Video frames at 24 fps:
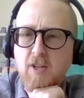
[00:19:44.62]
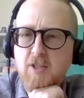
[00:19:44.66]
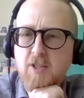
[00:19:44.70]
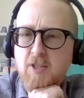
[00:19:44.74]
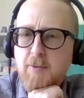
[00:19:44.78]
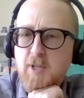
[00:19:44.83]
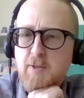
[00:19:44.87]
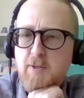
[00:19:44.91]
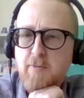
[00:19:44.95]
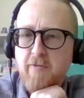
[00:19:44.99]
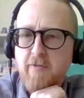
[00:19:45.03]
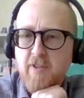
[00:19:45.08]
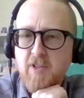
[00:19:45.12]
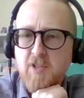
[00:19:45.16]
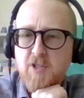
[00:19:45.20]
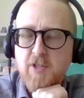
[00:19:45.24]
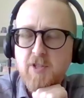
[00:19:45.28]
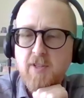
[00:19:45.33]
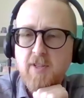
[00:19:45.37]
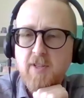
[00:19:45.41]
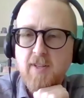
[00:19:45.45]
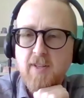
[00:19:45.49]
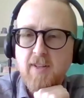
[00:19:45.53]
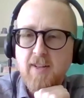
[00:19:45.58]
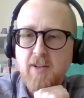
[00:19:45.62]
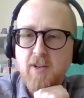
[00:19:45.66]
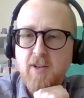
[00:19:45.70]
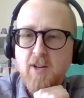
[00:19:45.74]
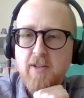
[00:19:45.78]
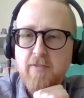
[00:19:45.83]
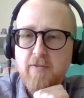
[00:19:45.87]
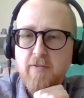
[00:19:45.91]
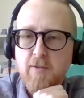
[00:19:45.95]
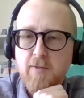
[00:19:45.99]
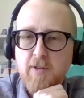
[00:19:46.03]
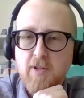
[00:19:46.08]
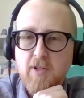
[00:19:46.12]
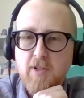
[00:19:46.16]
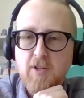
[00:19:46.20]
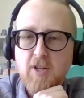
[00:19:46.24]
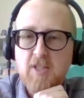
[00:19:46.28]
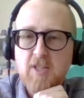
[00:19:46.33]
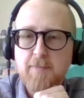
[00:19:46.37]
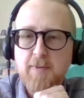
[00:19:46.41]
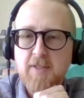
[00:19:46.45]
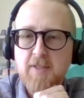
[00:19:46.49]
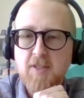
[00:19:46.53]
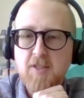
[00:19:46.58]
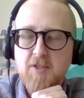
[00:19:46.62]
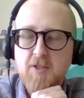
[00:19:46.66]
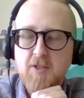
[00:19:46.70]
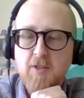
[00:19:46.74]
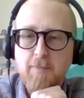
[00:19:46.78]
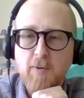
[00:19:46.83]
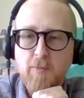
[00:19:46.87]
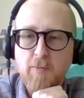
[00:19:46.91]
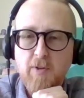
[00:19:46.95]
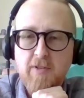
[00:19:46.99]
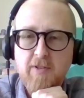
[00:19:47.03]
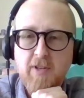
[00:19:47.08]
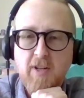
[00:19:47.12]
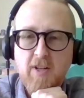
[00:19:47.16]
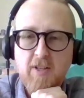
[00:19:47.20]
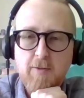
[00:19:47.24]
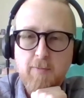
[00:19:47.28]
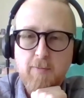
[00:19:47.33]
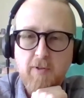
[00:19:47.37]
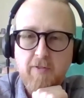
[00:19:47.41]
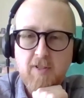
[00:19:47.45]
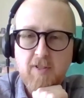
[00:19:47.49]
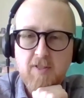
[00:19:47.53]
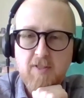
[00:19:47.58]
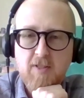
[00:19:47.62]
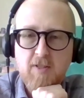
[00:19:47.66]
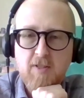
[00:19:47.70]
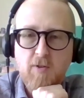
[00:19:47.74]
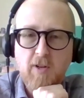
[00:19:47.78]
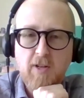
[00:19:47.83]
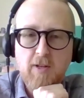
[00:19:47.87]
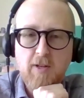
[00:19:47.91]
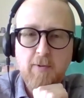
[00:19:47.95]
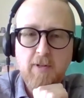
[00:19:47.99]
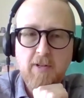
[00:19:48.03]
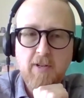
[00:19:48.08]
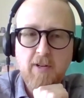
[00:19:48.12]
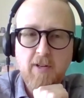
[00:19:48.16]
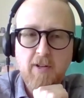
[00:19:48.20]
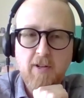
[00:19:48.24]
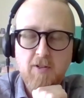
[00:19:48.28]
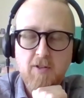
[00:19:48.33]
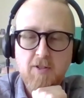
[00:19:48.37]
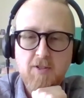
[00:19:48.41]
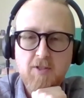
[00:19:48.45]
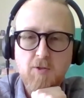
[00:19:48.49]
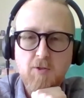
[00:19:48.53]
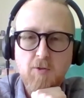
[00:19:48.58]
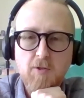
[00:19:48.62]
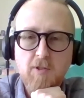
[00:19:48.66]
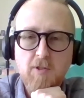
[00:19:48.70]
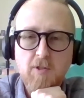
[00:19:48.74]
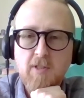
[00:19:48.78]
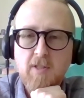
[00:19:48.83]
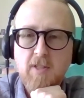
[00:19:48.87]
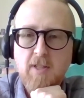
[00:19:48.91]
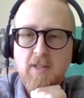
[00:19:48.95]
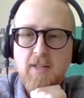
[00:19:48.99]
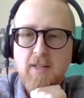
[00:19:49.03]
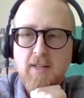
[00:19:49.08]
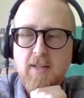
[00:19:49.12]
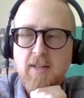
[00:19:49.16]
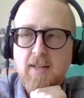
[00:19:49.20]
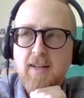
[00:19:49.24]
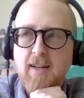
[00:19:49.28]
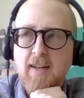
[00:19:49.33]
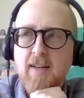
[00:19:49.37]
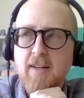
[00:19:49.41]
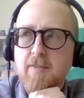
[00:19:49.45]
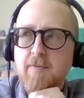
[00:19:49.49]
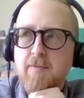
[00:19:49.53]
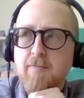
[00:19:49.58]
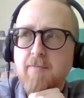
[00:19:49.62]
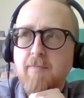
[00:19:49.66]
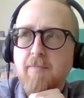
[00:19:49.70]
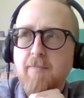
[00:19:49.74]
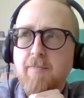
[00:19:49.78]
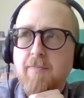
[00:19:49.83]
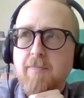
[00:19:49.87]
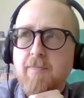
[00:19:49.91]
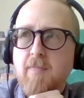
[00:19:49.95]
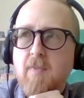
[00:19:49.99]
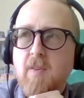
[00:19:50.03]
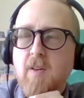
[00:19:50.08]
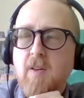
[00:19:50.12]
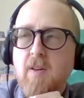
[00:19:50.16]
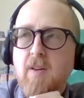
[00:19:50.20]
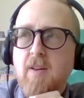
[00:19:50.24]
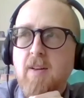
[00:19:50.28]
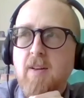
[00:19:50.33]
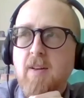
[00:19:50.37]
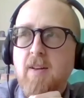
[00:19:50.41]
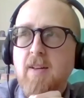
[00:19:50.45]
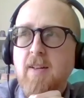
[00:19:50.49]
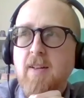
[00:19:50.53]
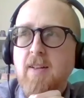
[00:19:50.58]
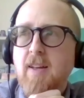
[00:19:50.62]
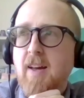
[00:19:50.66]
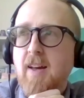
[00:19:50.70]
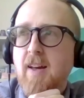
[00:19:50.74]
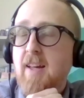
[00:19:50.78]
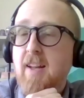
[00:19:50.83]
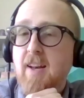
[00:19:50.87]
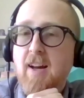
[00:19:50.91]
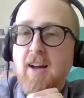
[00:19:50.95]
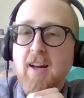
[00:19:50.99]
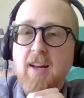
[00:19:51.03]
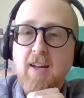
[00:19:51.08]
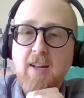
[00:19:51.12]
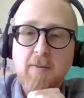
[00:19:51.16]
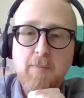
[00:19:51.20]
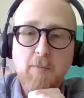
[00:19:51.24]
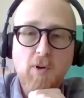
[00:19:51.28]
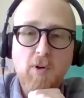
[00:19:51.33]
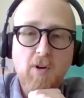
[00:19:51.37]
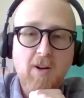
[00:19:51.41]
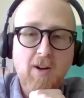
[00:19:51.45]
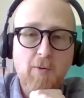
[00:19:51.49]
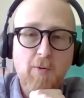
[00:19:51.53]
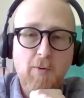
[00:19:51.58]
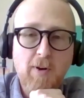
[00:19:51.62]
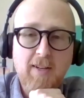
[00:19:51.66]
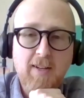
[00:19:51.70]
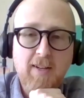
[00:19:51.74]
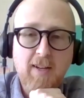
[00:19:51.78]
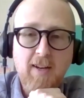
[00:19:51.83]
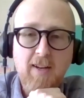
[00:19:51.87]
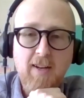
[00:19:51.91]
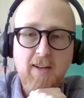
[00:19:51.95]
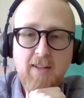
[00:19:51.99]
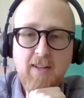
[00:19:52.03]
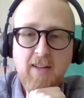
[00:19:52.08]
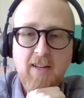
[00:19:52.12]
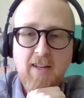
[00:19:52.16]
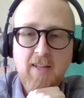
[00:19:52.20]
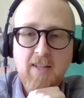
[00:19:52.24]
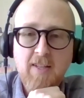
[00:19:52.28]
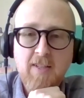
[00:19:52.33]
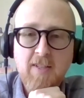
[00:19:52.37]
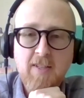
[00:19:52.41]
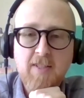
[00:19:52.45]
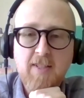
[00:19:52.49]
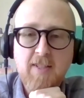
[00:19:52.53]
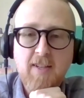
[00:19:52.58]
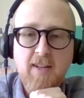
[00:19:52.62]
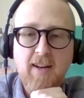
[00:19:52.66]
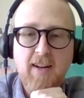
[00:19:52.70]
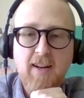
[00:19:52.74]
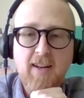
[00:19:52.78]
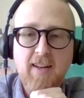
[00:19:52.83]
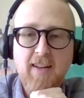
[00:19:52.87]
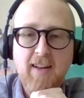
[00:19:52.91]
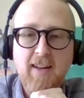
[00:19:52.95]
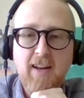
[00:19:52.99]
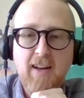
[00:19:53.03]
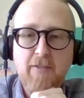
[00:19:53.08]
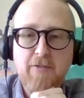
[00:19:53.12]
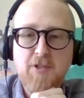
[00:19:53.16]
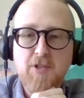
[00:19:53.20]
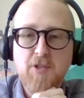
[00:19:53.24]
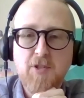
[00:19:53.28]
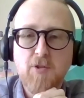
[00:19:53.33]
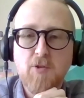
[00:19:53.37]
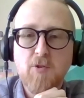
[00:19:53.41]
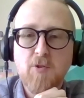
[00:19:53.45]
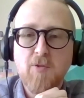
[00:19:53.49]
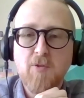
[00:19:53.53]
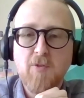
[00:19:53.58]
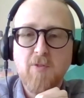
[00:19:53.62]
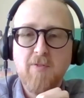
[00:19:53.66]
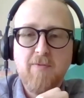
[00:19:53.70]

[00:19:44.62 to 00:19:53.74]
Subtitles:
so much provincially and not even across my district, but we talked about this quite a bit at our school. Yeah, and I am a white guy, and I have to